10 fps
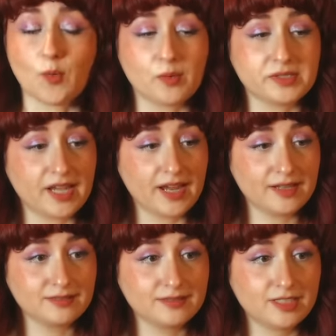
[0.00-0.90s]
Where was
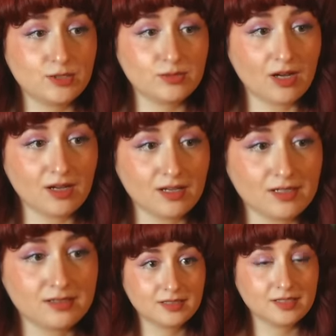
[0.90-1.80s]
I? Cute dog.
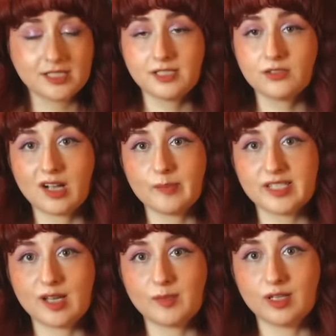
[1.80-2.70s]
Still
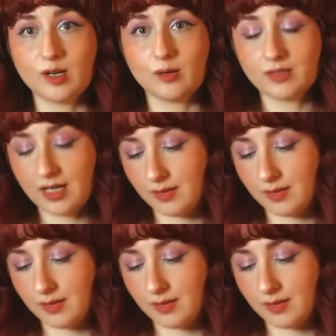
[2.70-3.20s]
comment down below.